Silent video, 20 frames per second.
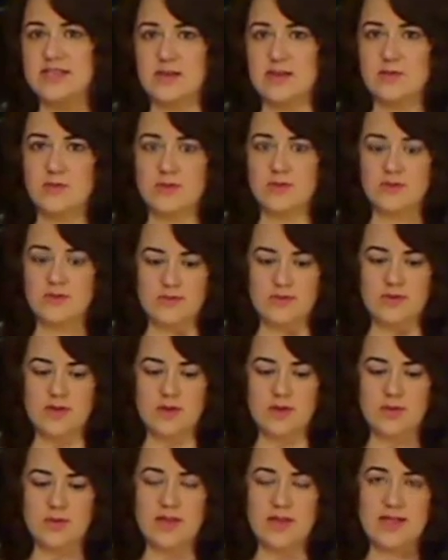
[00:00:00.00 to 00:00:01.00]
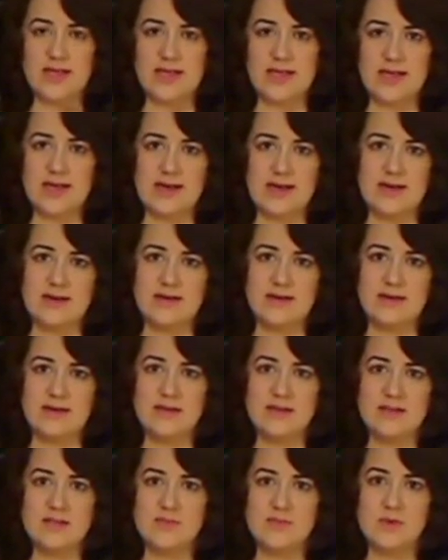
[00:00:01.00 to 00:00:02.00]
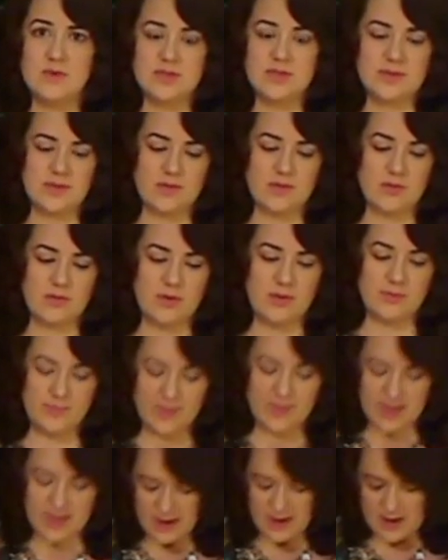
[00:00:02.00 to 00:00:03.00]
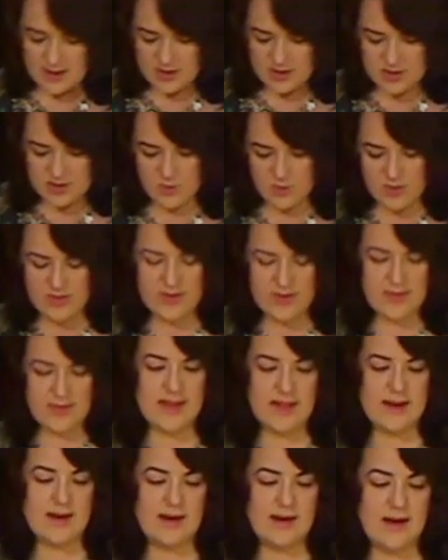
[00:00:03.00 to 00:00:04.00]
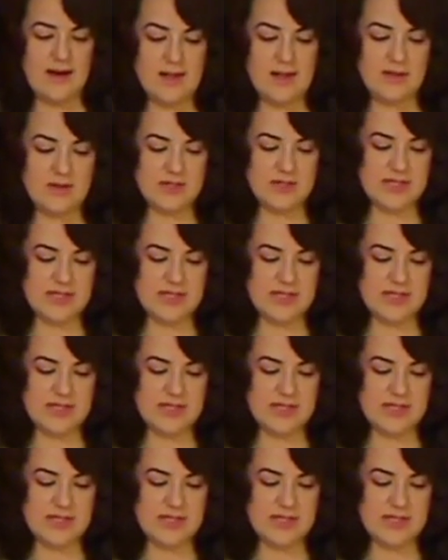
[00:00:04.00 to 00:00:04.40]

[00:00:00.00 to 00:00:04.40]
it really quickly smokes up the room. So one thing that I learned